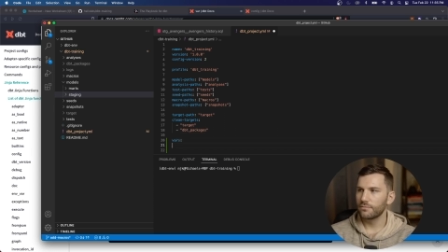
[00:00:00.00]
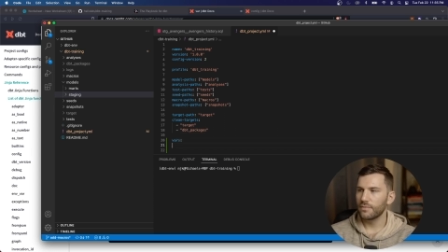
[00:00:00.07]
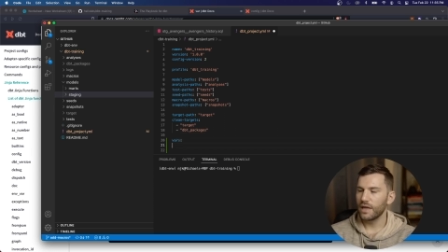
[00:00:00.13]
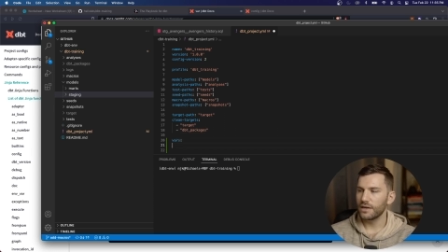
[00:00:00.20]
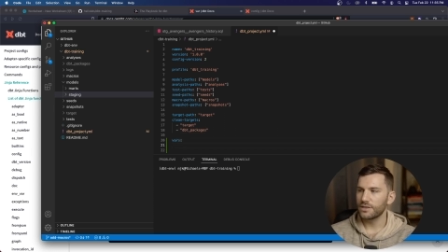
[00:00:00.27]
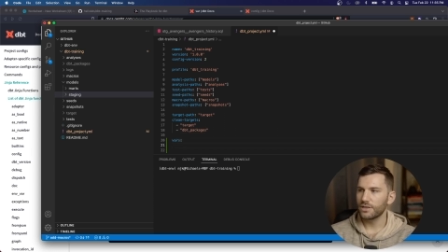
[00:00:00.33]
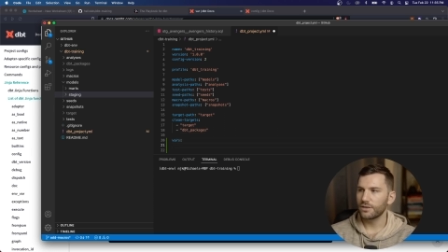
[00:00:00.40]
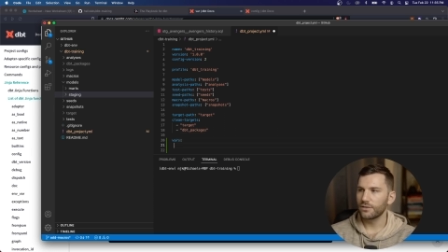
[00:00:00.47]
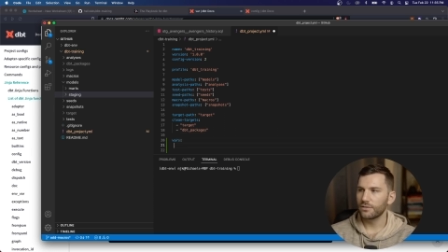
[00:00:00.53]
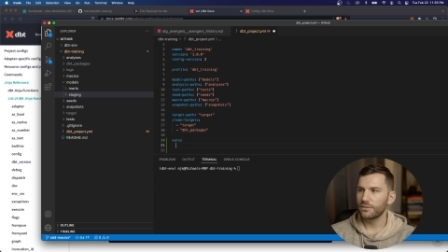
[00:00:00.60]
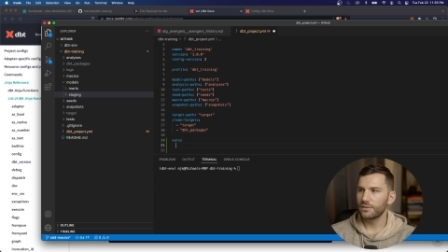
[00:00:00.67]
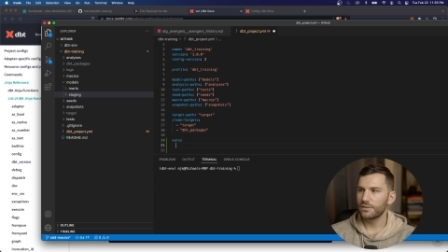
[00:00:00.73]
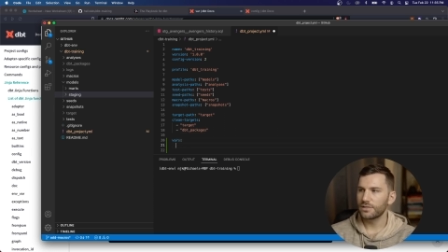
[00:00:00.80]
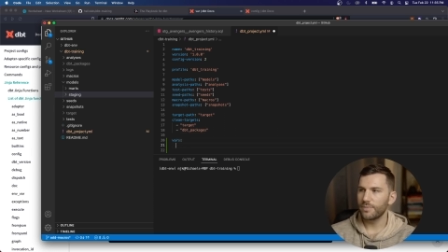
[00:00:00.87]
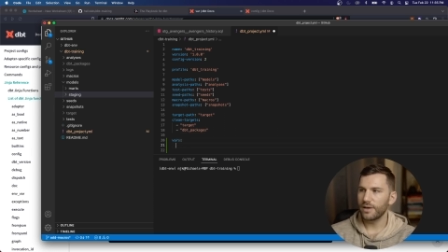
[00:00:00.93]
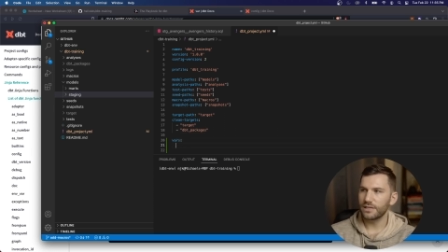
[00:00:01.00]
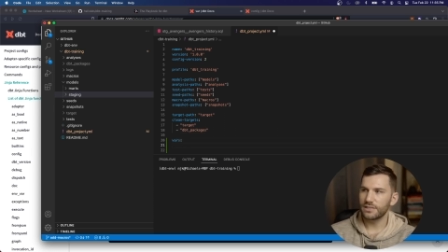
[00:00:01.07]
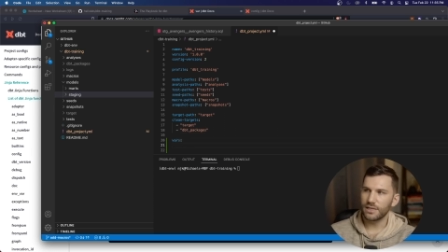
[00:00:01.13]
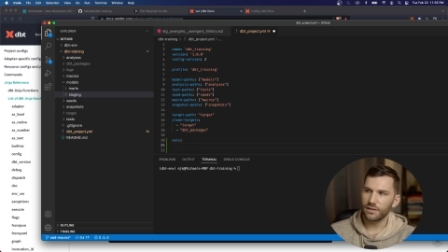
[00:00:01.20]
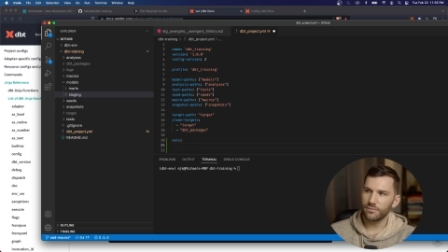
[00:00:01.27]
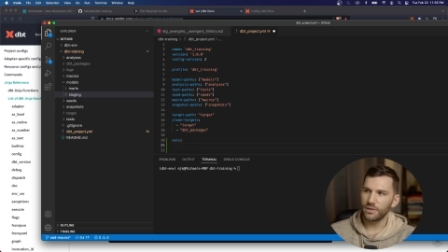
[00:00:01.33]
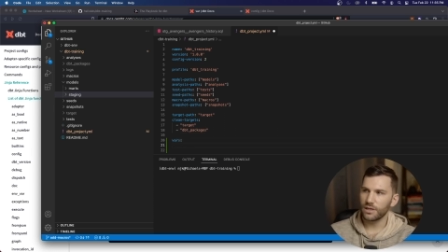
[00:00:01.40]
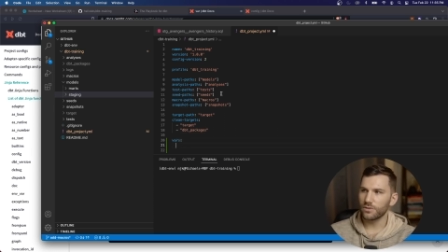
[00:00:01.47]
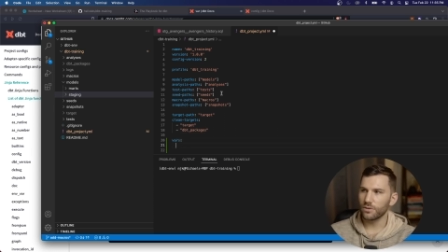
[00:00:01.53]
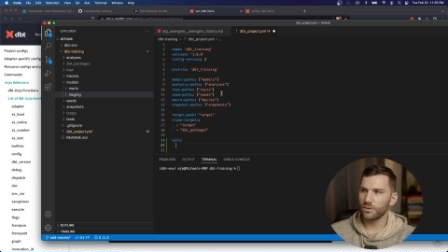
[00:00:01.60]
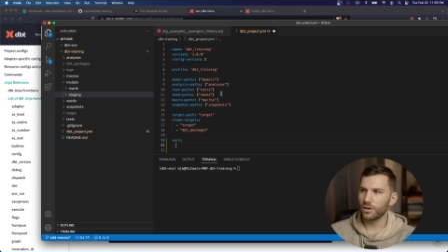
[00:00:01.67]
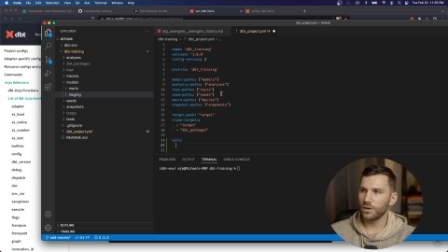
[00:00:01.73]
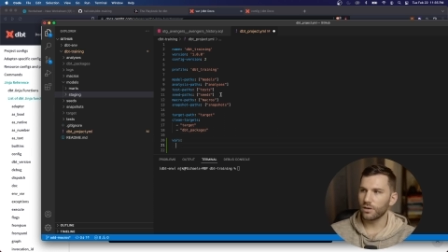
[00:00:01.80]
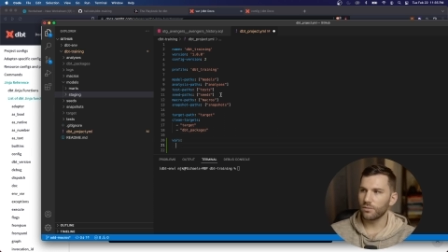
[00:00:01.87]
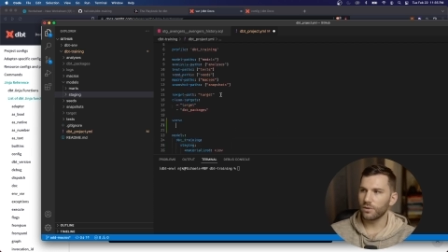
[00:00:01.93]
enter, space in, because we're
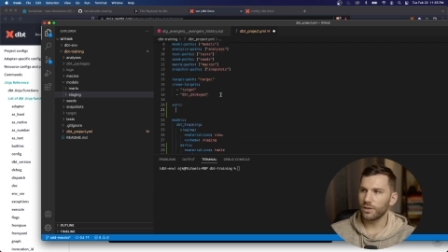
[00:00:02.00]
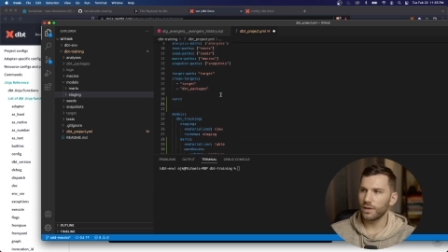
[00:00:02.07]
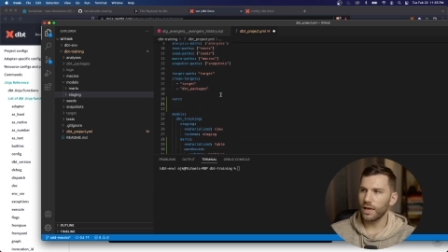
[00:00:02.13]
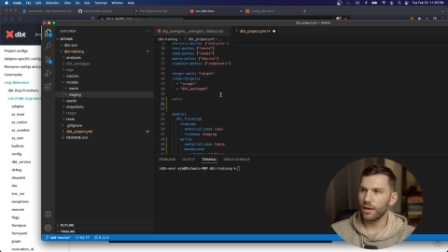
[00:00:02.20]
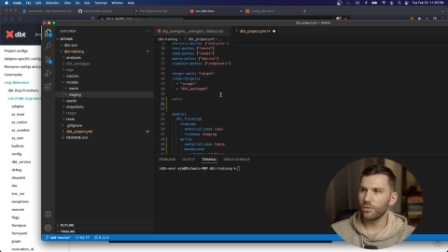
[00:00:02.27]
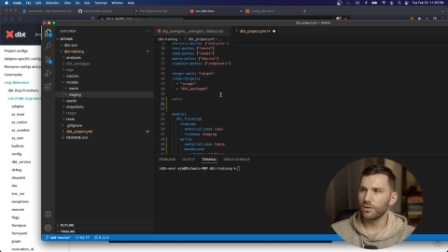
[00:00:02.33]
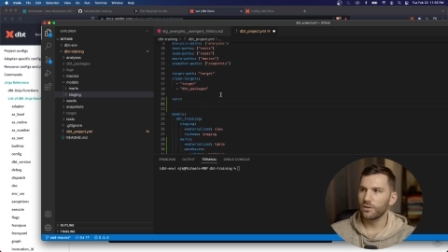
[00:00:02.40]
working with YAML.